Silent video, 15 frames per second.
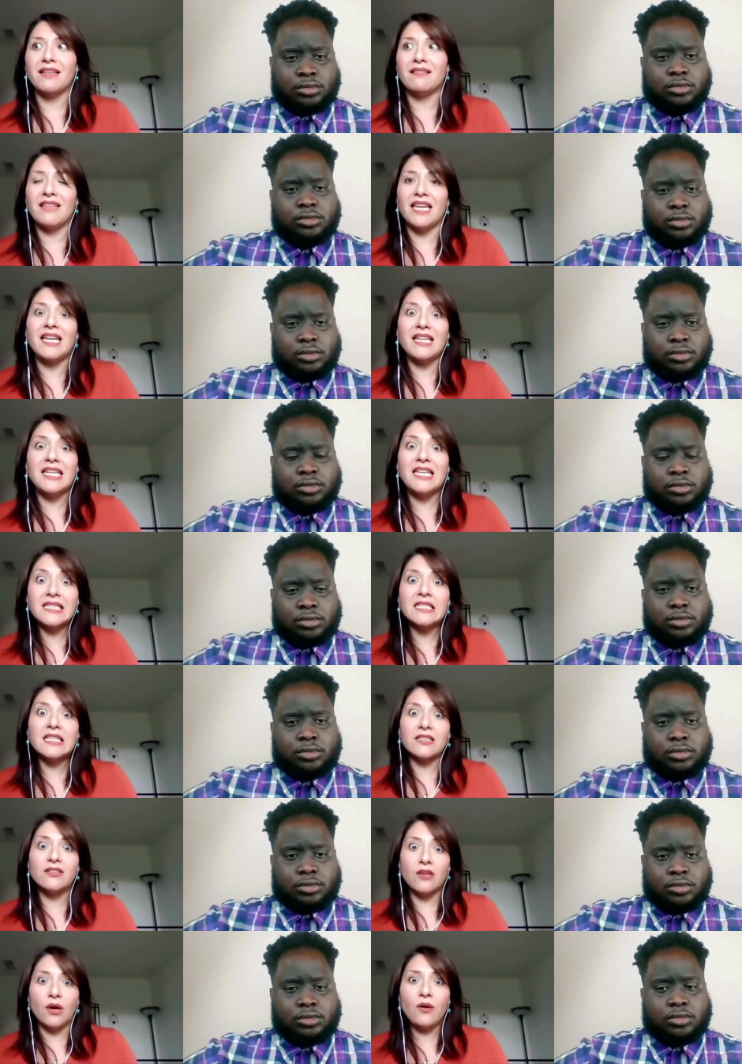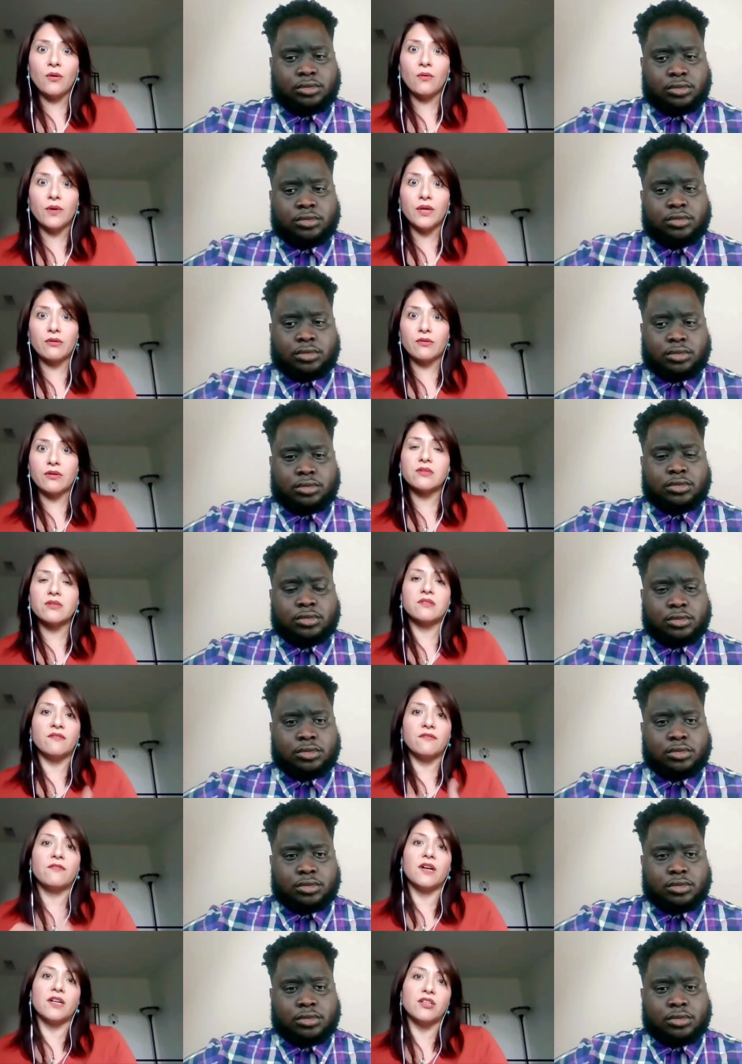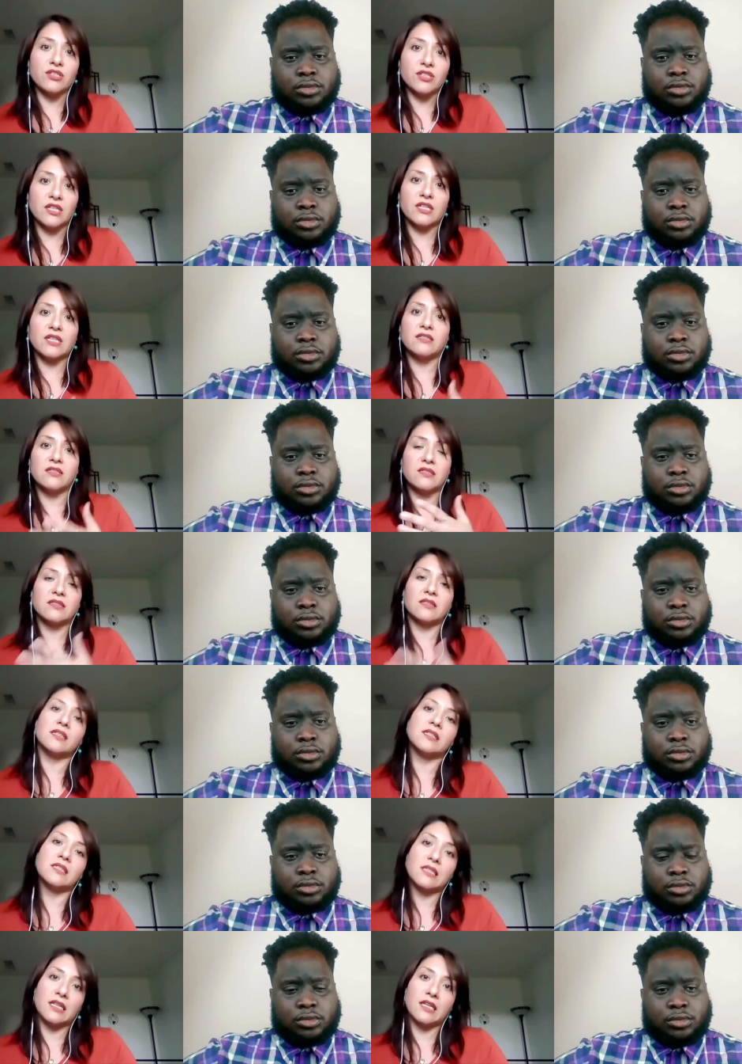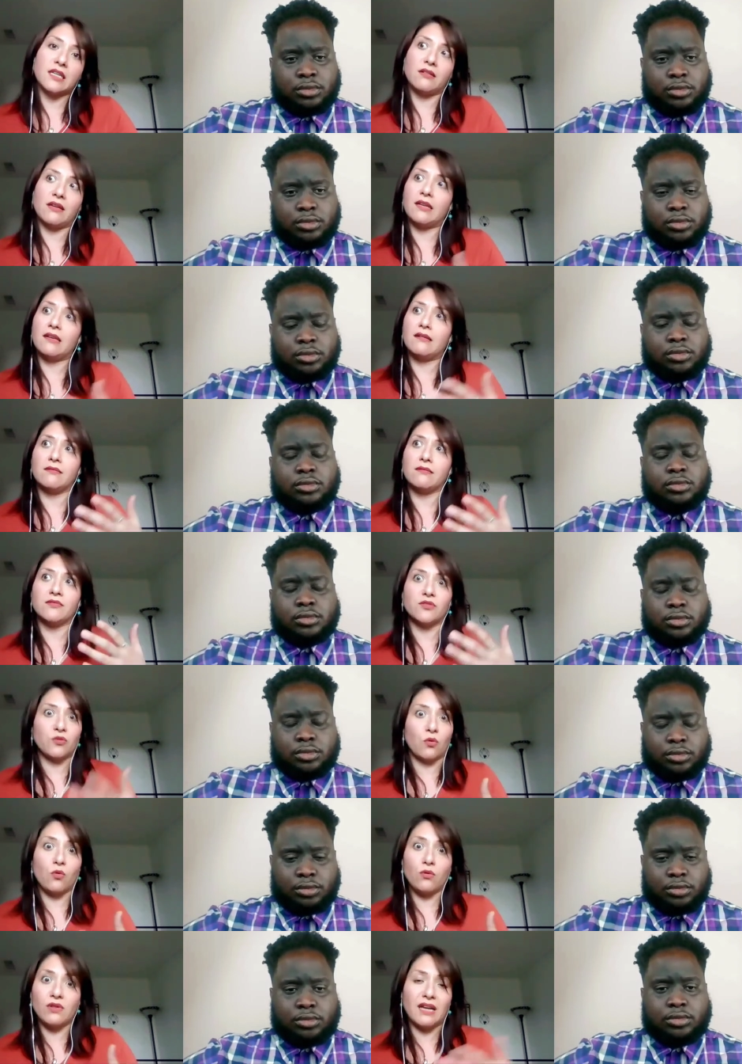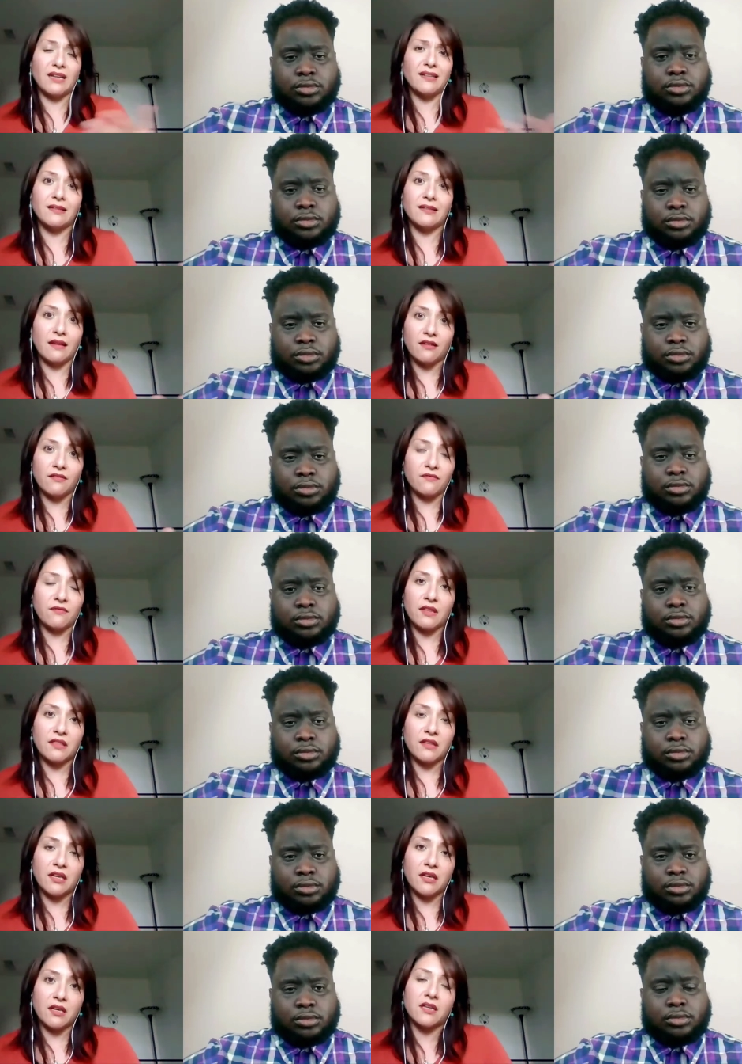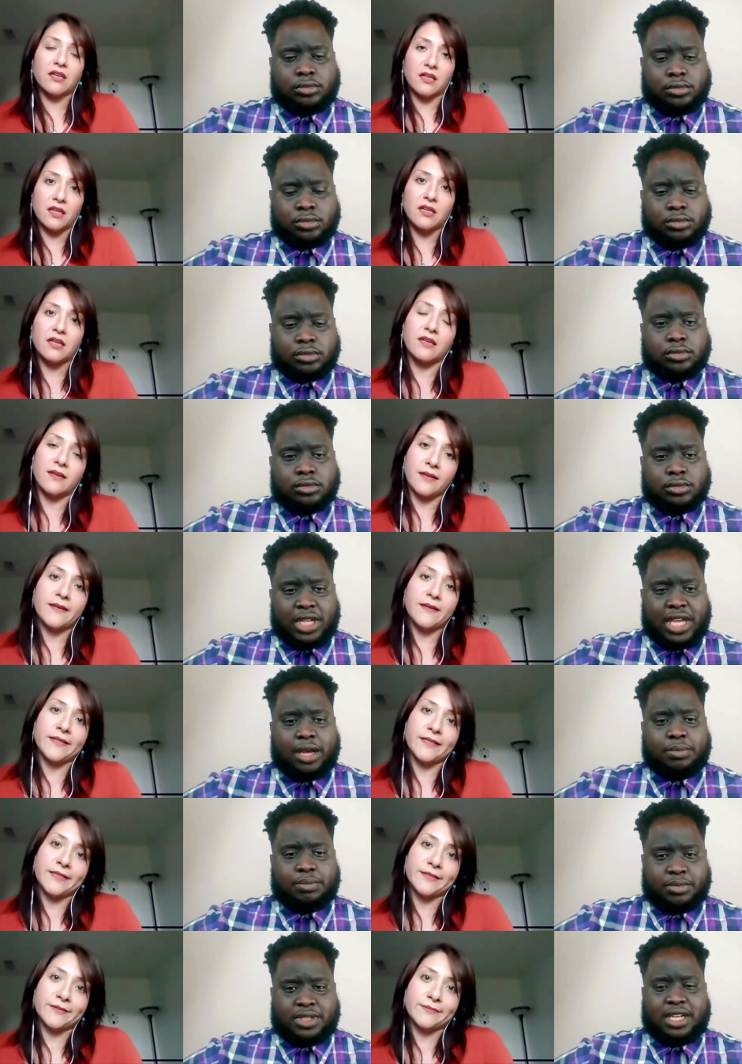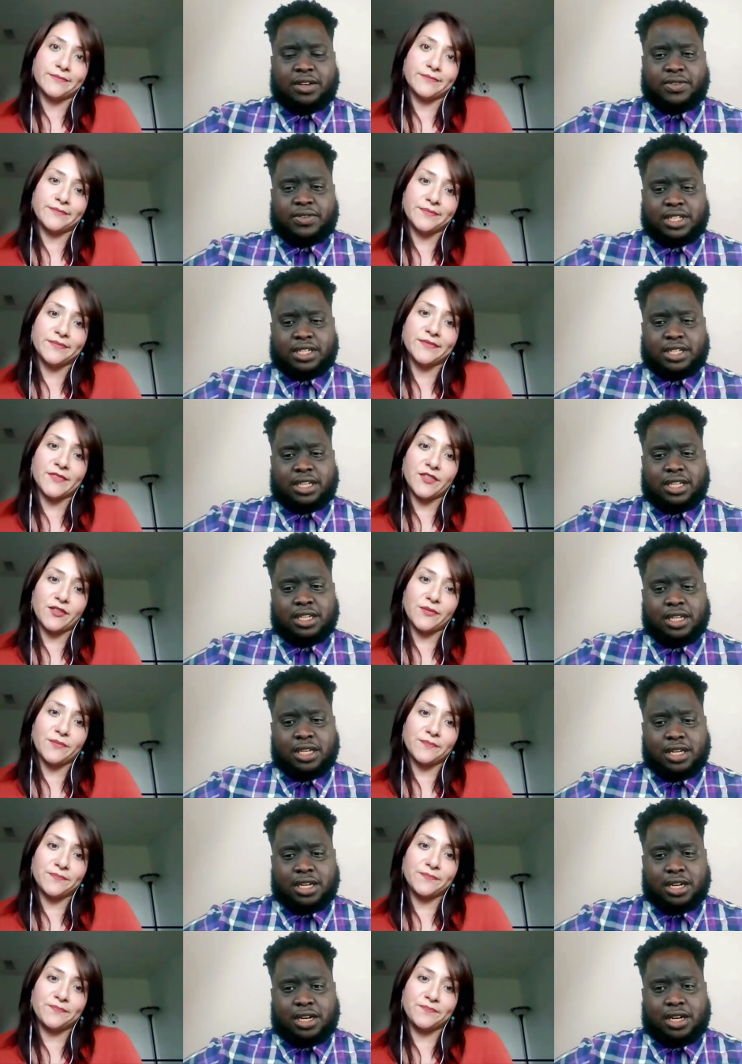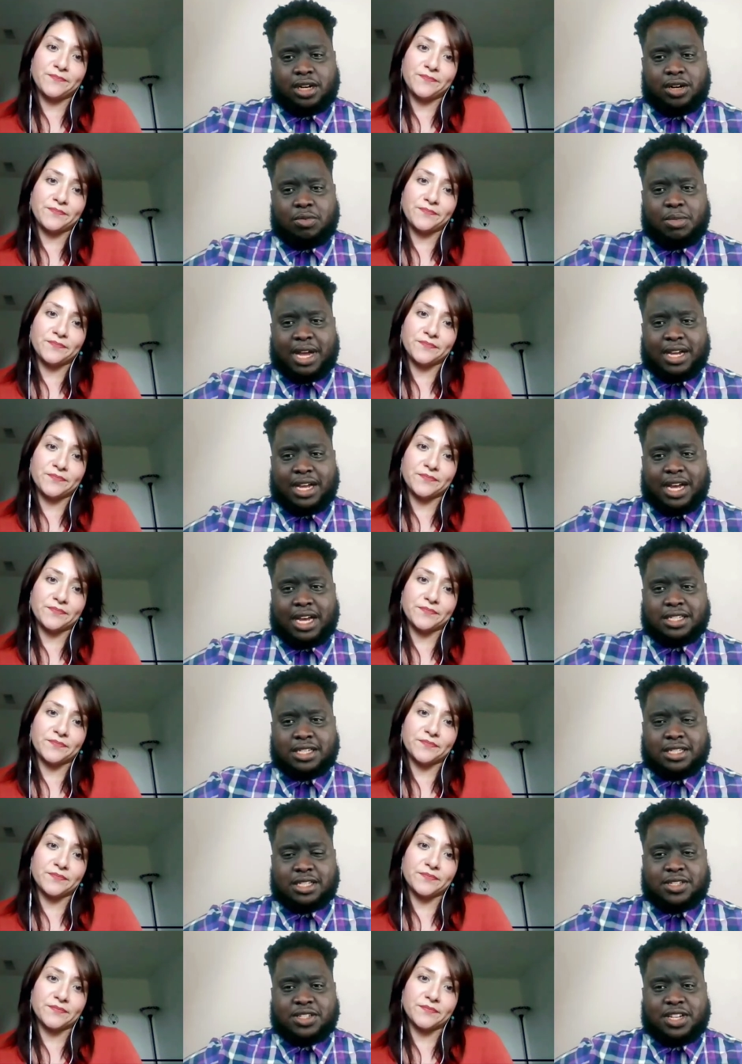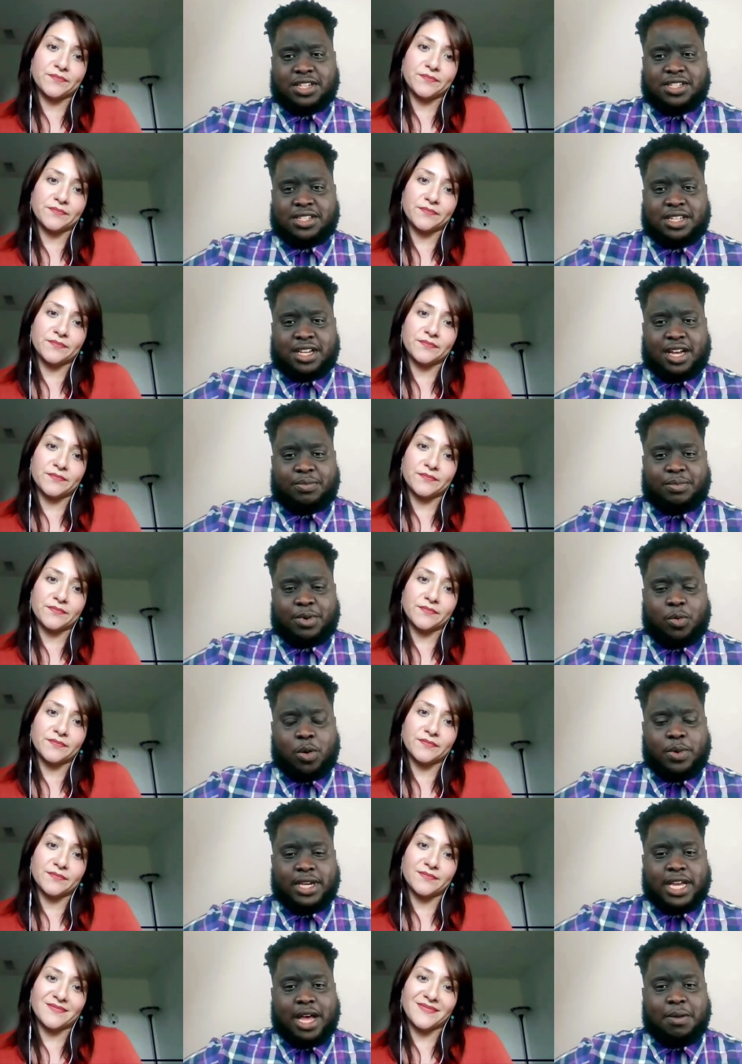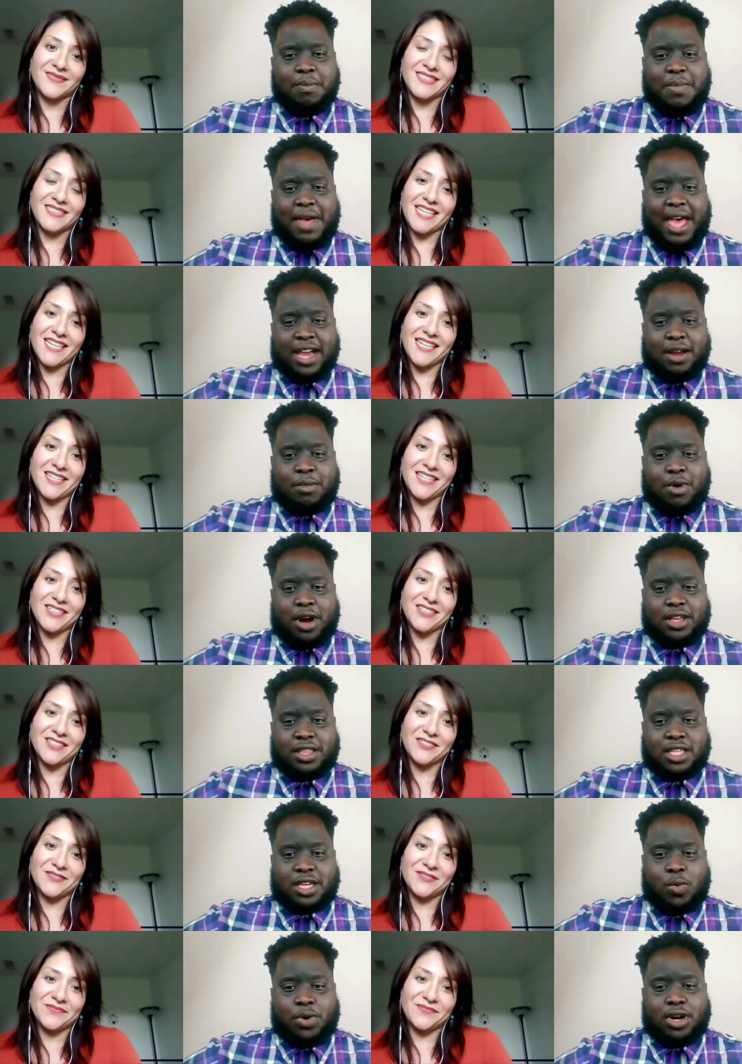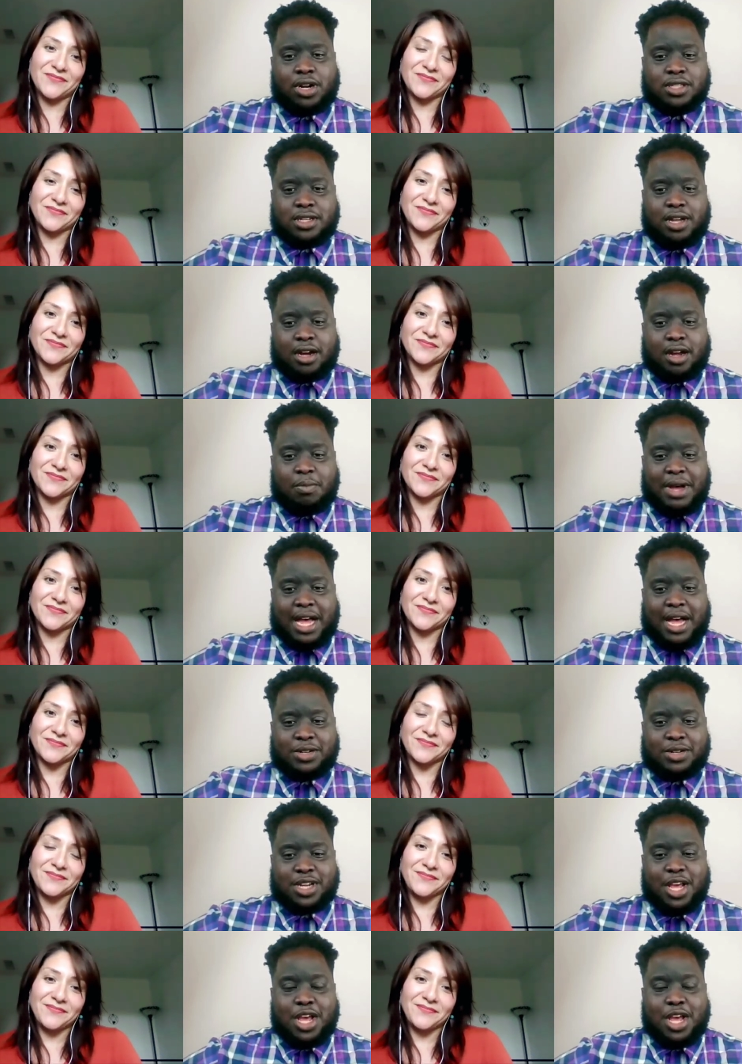Speaker 1: they need to know in order to function and to succeed in school and in life, I think.
Speaker 2: Yeah, definitely. Oh my gosh, this is good stuff. But when we come yeah. back, Martha, we're going to talk about